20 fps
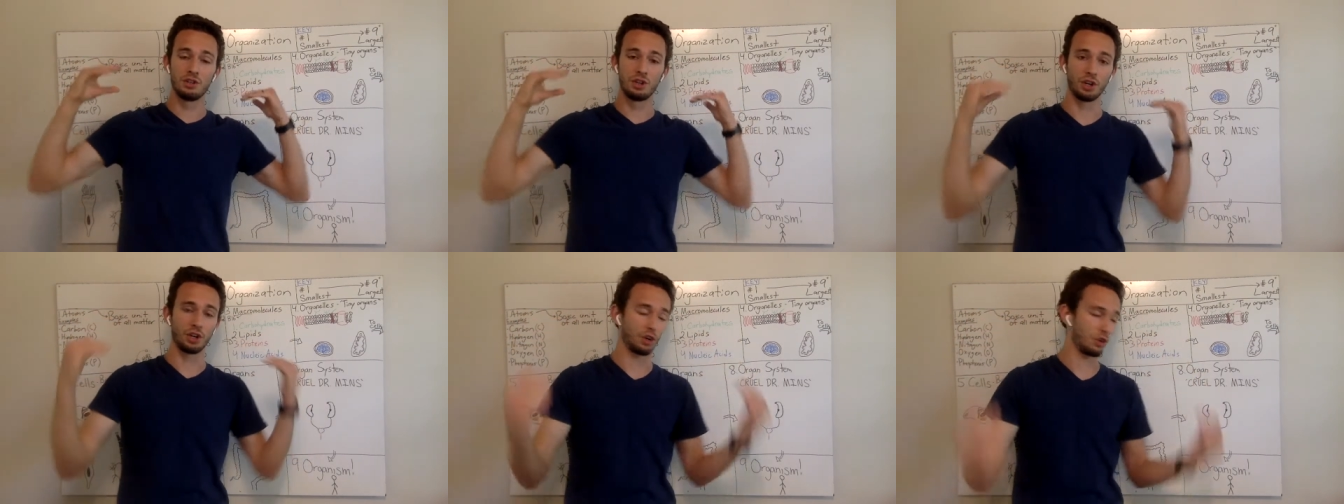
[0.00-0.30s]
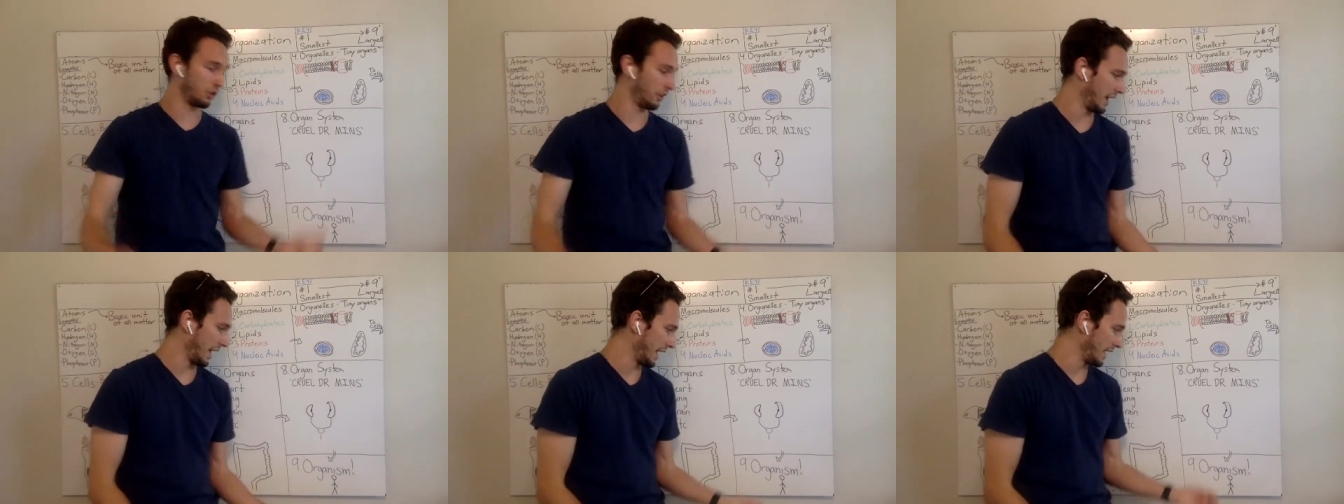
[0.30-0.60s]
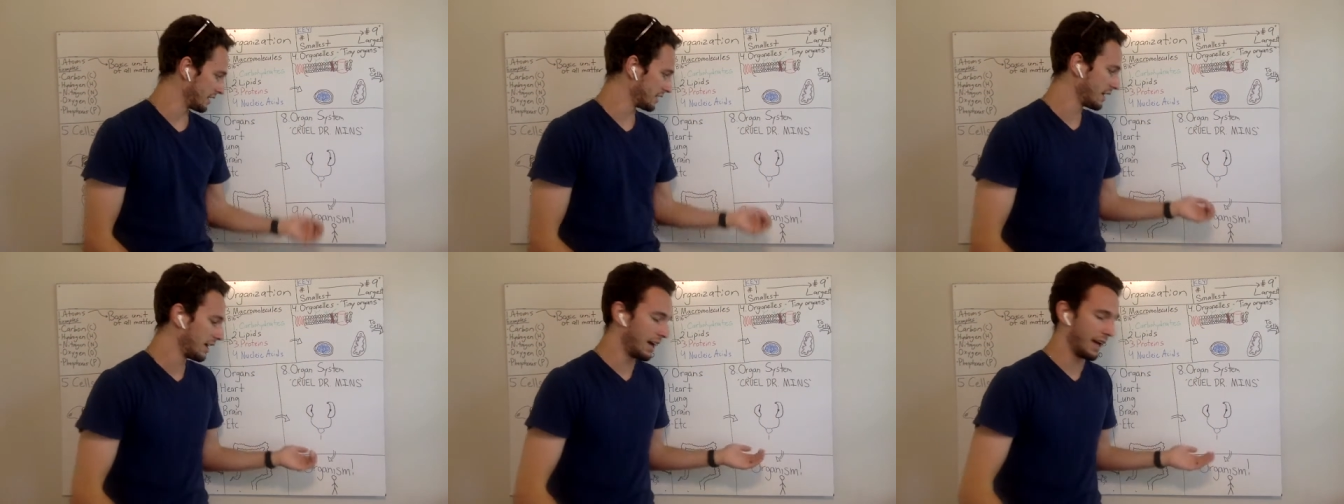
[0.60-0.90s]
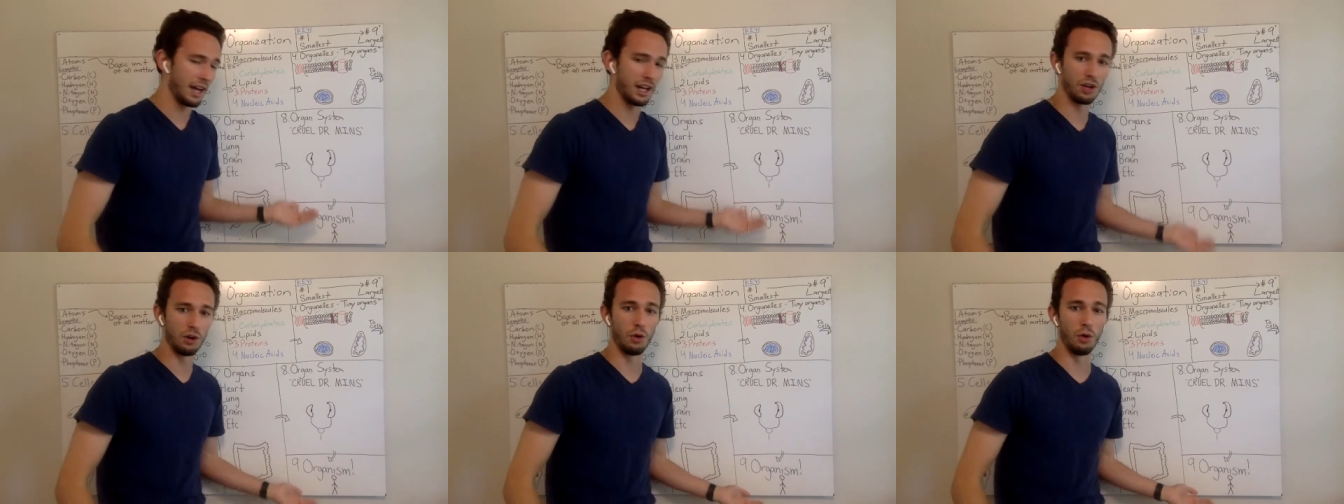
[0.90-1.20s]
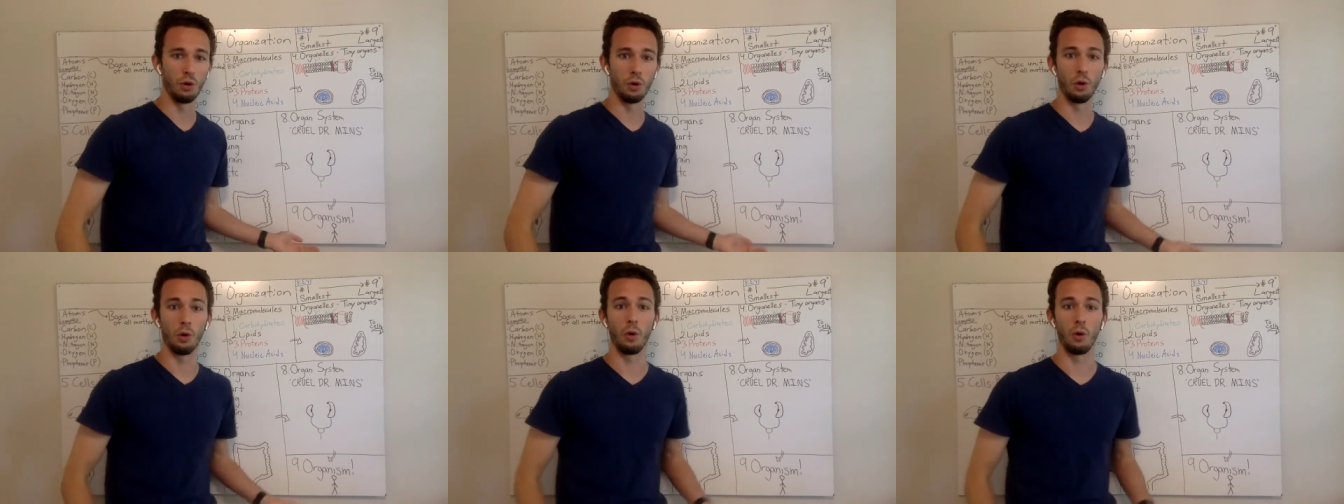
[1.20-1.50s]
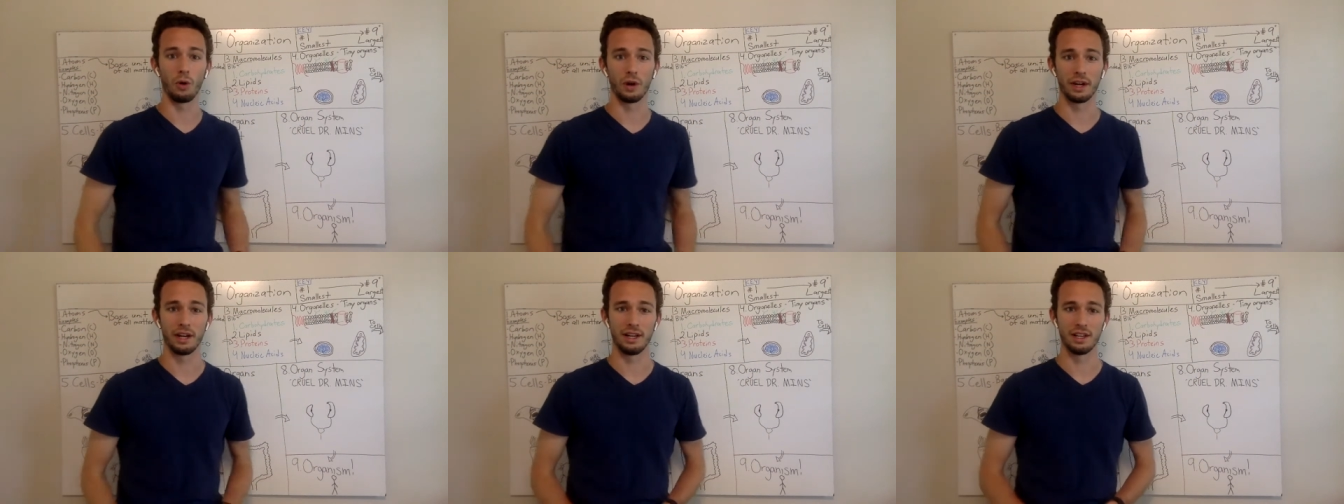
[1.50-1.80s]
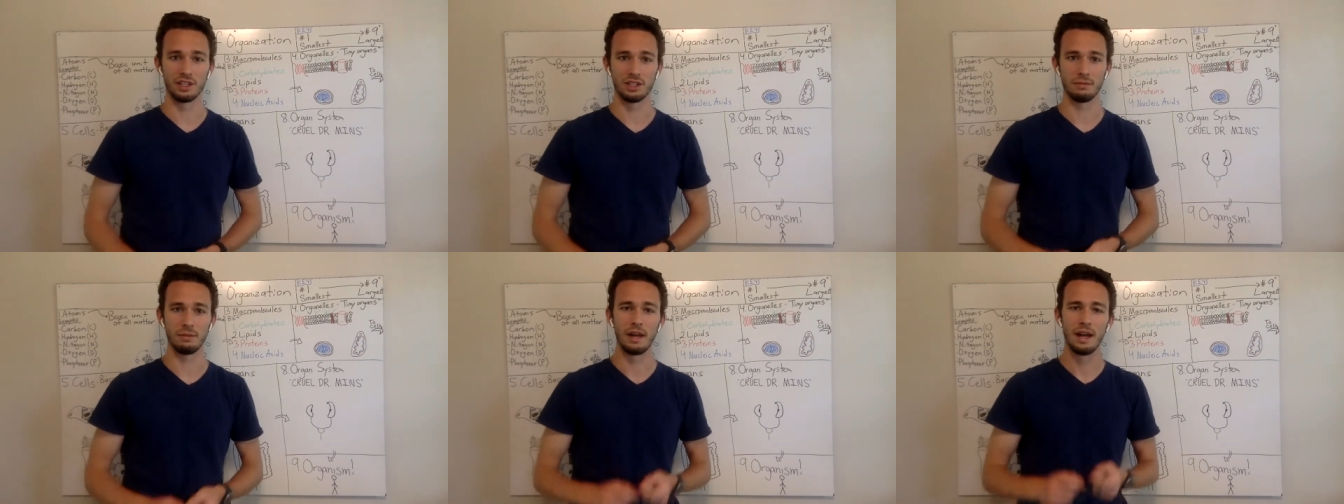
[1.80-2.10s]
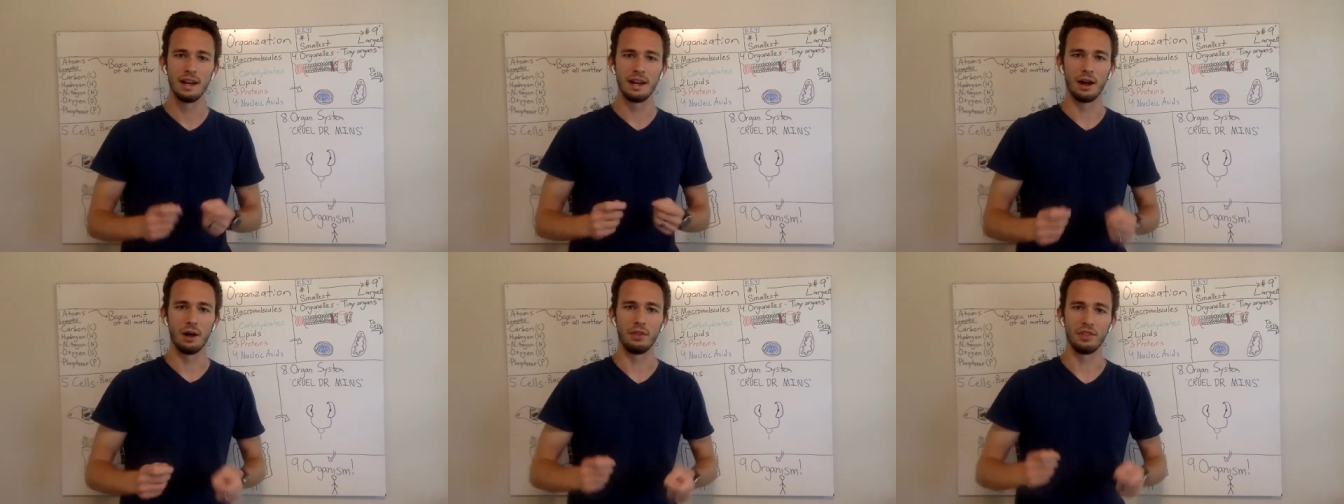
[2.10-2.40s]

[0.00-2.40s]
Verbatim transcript: to create a whole organism.